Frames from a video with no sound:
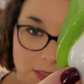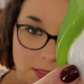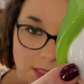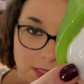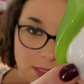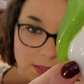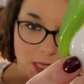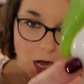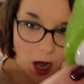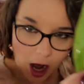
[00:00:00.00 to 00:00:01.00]
look at
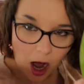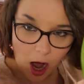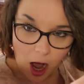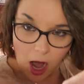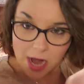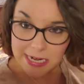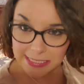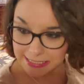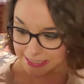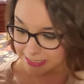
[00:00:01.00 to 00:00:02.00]

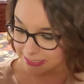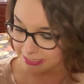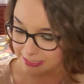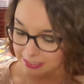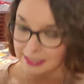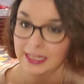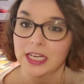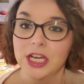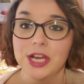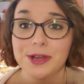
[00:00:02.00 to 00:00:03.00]
that.
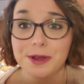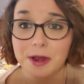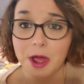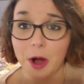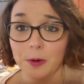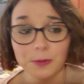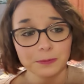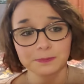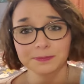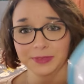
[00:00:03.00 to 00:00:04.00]

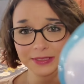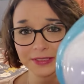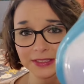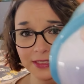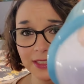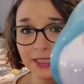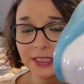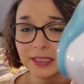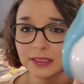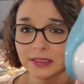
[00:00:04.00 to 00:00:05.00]
Gnomes.
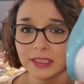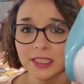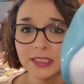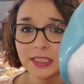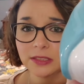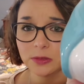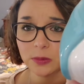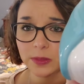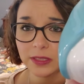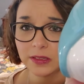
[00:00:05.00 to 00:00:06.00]
Now, these were
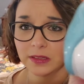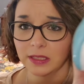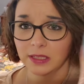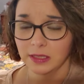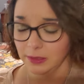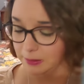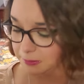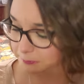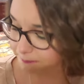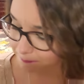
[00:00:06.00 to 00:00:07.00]
with the
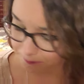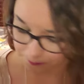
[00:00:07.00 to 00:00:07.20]
um,